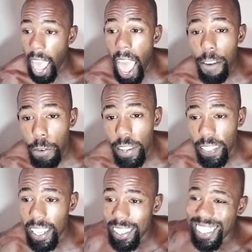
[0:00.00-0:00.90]

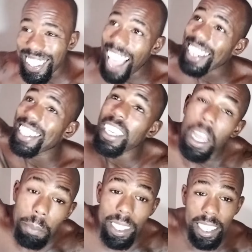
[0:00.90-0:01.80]
Everything is lining
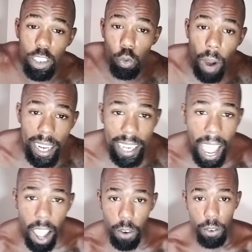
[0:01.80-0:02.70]
up to this right
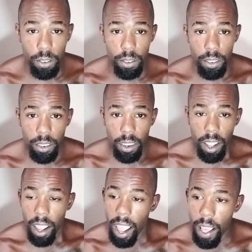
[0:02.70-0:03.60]
now.
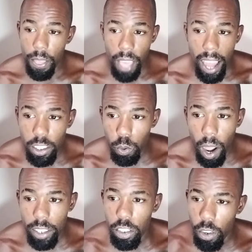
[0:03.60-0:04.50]
And that is
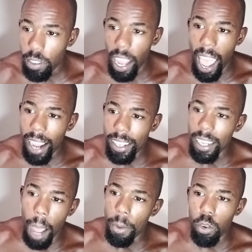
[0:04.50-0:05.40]
why certain
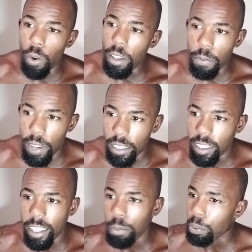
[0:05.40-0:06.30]
economical
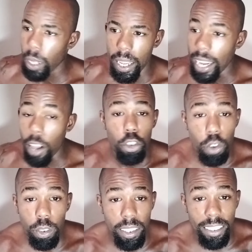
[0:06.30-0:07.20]
events is playing out.
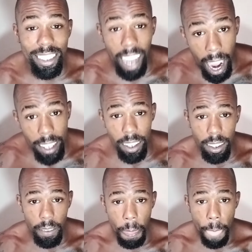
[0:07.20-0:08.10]
You know, it's in
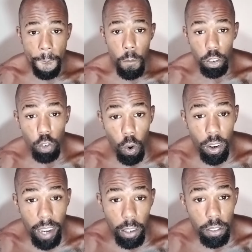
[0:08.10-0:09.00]
China. What's
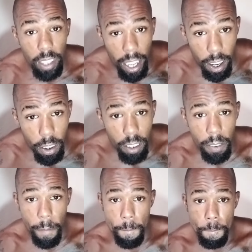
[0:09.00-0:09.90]
going on out there?